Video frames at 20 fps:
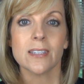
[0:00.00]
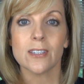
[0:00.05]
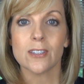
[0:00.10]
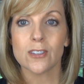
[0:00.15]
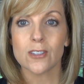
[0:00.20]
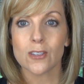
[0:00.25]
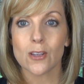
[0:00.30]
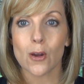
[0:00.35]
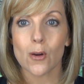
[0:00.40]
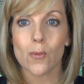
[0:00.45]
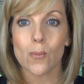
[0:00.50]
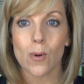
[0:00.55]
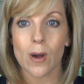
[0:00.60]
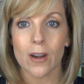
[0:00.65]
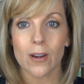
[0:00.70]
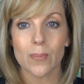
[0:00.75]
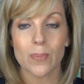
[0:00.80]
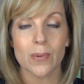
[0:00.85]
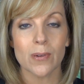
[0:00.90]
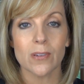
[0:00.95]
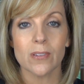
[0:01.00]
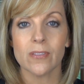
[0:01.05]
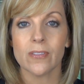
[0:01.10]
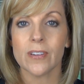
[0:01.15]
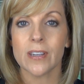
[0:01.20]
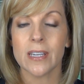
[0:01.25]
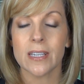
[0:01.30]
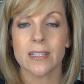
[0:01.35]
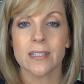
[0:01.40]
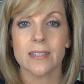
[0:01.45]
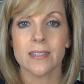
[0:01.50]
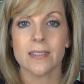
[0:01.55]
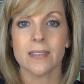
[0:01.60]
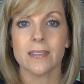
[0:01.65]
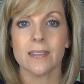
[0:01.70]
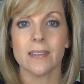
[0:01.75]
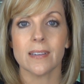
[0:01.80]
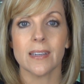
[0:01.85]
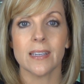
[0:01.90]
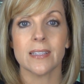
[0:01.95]
it's so waterproof, it
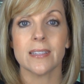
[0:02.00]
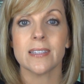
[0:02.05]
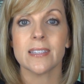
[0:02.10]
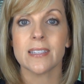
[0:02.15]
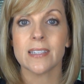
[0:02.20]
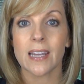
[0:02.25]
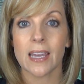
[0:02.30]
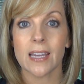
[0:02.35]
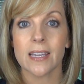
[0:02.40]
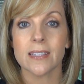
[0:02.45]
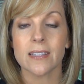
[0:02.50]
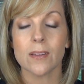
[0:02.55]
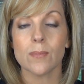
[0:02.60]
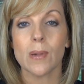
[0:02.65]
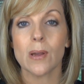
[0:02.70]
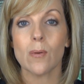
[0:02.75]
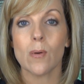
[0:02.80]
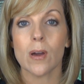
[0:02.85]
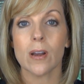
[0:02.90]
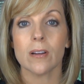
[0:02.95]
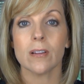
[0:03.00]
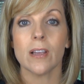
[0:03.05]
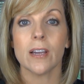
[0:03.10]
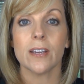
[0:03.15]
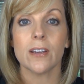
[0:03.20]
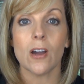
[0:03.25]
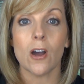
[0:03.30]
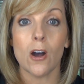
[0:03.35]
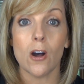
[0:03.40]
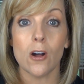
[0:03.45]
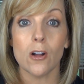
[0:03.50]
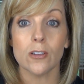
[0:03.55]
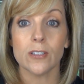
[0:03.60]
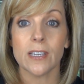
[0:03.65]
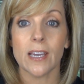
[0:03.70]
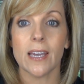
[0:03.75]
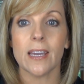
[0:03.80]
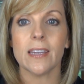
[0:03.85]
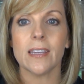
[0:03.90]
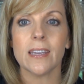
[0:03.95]
stays on my waterline all
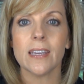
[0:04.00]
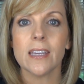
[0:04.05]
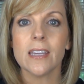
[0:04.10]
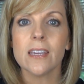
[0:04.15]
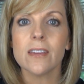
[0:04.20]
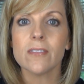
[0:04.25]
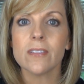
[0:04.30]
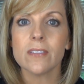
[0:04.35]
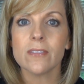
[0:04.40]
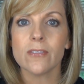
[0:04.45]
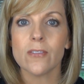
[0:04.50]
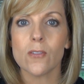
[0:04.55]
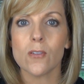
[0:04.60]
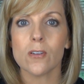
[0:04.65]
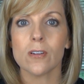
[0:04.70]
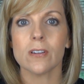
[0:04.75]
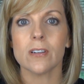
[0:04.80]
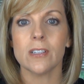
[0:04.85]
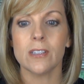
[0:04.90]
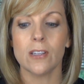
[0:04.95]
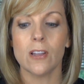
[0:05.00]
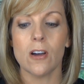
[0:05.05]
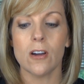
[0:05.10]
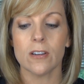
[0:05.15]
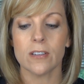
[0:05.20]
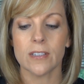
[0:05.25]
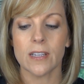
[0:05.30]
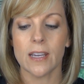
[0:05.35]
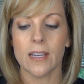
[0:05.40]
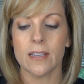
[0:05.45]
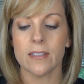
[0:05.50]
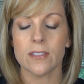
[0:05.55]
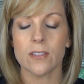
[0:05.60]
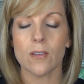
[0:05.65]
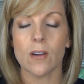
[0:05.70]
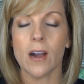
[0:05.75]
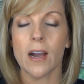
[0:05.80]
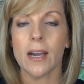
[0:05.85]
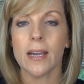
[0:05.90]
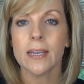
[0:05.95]
day, even for a long day.
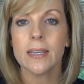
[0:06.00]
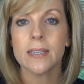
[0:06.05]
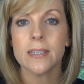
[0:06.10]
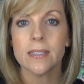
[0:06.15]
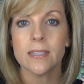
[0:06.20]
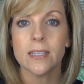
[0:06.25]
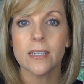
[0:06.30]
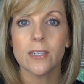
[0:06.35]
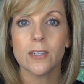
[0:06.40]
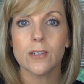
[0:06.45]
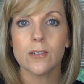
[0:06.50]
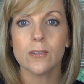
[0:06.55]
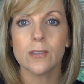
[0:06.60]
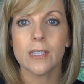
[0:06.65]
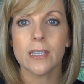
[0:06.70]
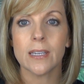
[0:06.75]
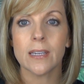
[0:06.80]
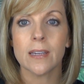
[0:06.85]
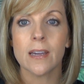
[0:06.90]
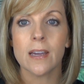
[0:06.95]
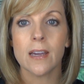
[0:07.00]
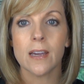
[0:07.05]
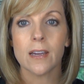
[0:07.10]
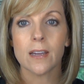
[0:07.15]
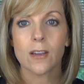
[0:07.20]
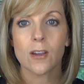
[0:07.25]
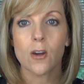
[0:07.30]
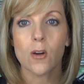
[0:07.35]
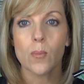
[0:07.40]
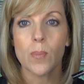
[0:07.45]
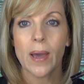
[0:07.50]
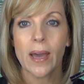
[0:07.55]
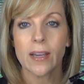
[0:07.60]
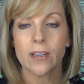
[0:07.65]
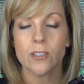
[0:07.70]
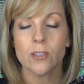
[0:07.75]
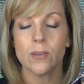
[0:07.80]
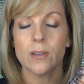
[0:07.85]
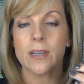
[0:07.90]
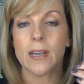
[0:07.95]
So I continually go
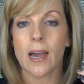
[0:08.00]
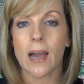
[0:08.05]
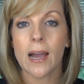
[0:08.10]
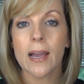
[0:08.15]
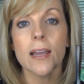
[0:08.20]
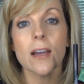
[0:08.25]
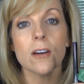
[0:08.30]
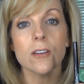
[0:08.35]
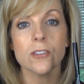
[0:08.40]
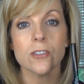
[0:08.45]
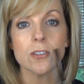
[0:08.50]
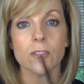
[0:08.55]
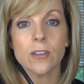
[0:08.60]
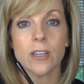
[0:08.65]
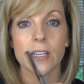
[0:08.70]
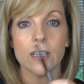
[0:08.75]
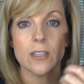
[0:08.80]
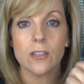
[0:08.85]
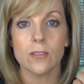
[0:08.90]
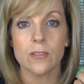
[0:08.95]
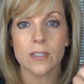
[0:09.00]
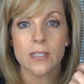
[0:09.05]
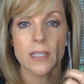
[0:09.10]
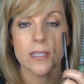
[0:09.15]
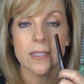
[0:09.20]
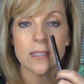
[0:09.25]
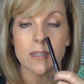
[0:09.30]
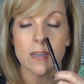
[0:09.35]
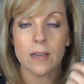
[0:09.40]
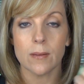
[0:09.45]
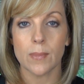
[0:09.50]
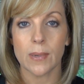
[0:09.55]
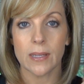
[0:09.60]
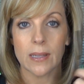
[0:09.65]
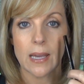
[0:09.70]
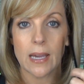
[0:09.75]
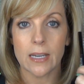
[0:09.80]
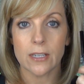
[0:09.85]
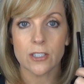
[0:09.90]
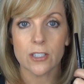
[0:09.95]
back to it. I also can use this on my
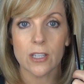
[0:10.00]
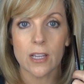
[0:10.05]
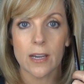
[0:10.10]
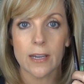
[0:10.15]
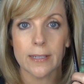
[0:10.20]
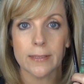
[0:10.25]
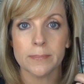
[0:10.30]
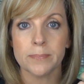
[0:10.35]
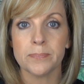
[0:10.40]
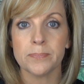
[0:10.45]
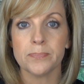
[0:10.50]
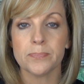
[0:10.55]
lash line